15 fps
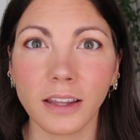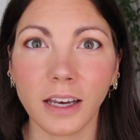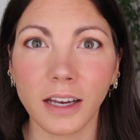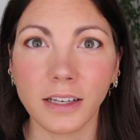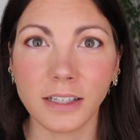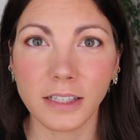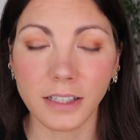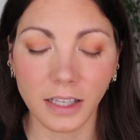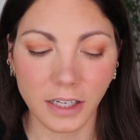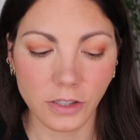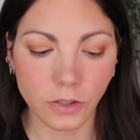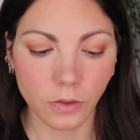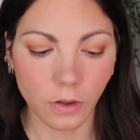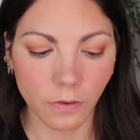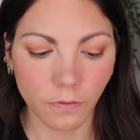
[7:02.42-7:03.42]
that I didn't like
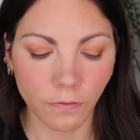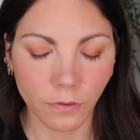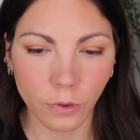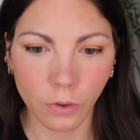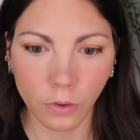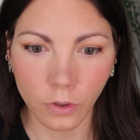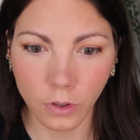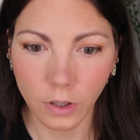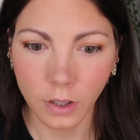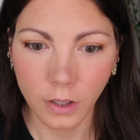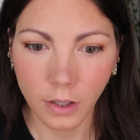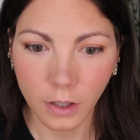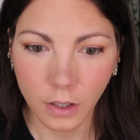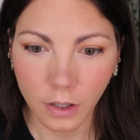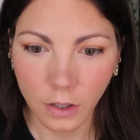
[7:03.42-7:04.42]
do the full
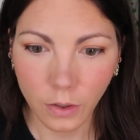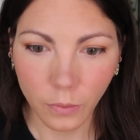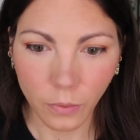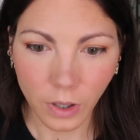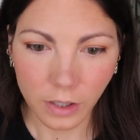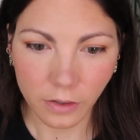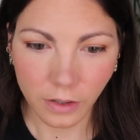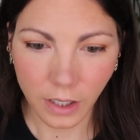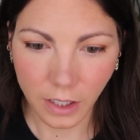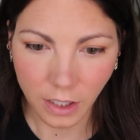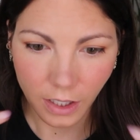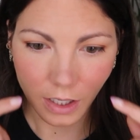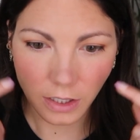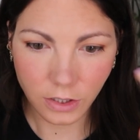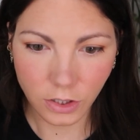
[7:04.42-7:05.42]
waterline? I
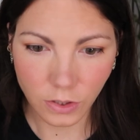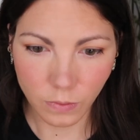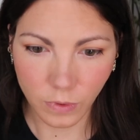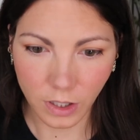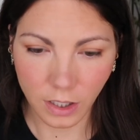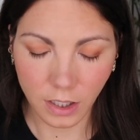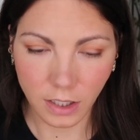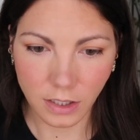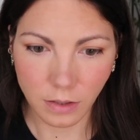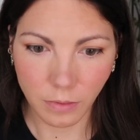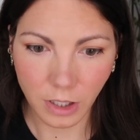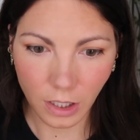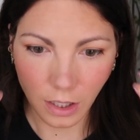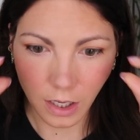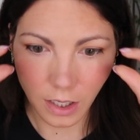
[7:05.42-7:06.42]
kind of just wanted it to
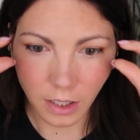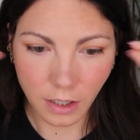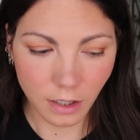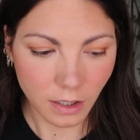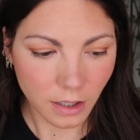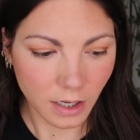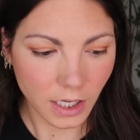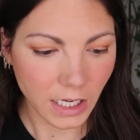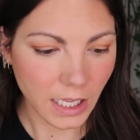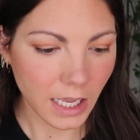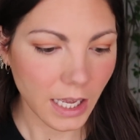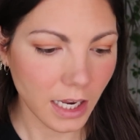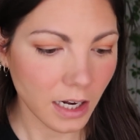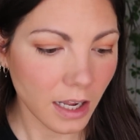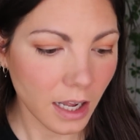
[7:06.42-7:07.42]
be like kind of
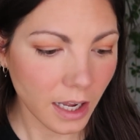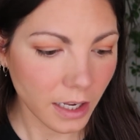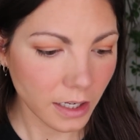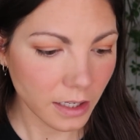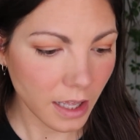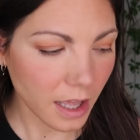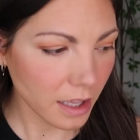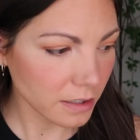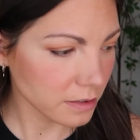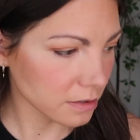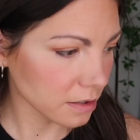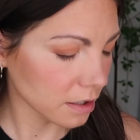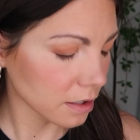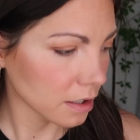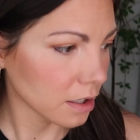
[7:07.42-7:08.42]
cat
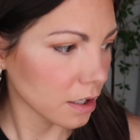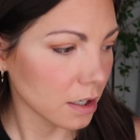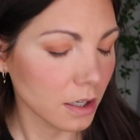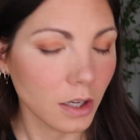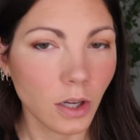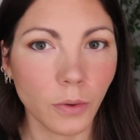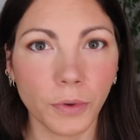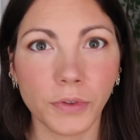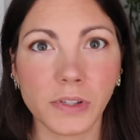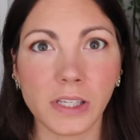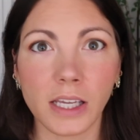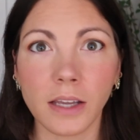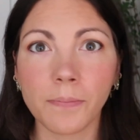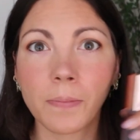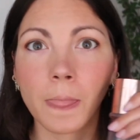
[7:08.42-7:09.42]
eye-esque. We'll
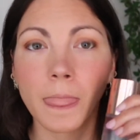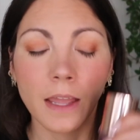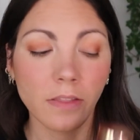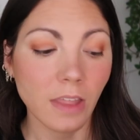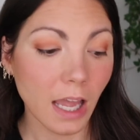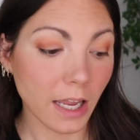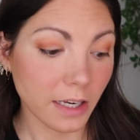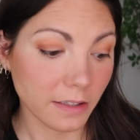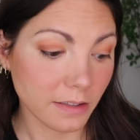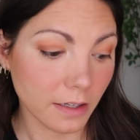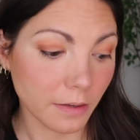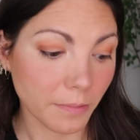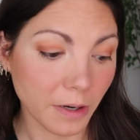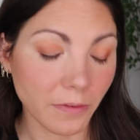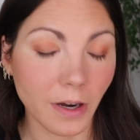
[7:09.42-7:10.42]
see. That is
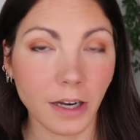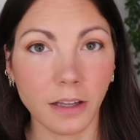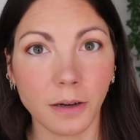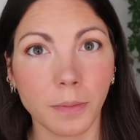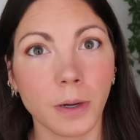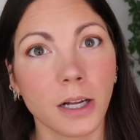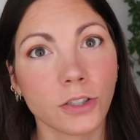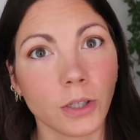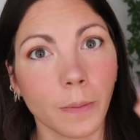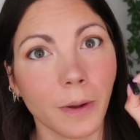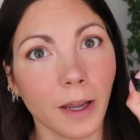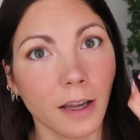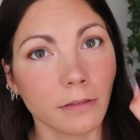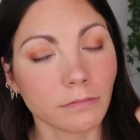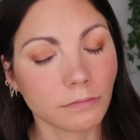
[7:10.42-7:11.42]
in my regular project
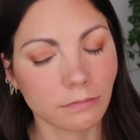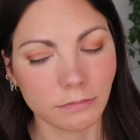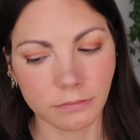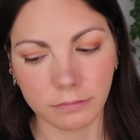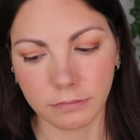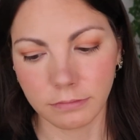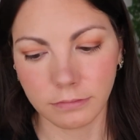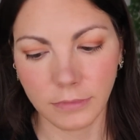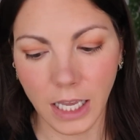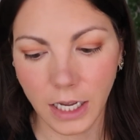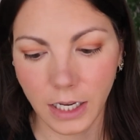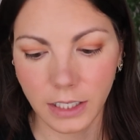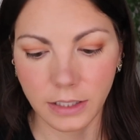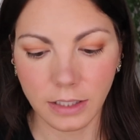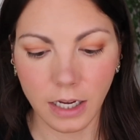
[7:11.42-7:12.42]
pan. That
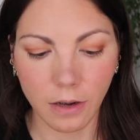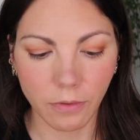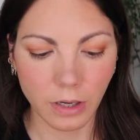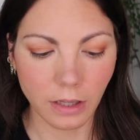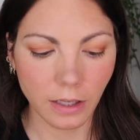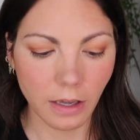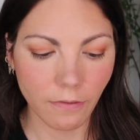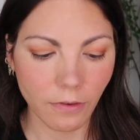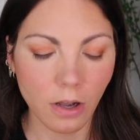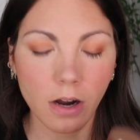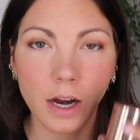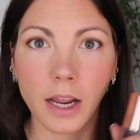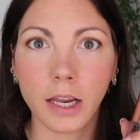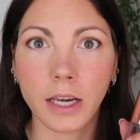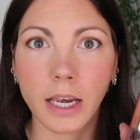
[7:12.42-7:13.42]
guy does not want to leave. All
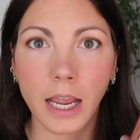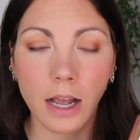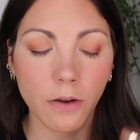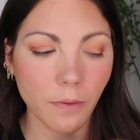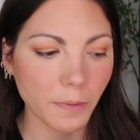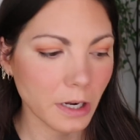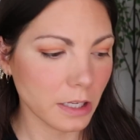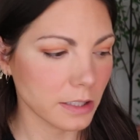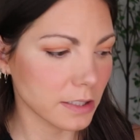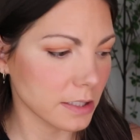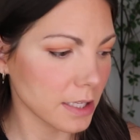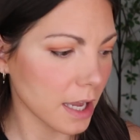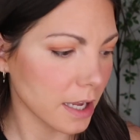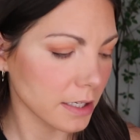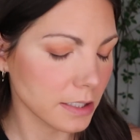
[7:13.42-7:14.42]
right, now I'm gonna
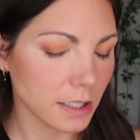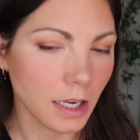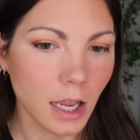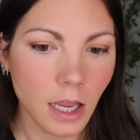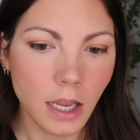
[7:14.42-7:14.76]
set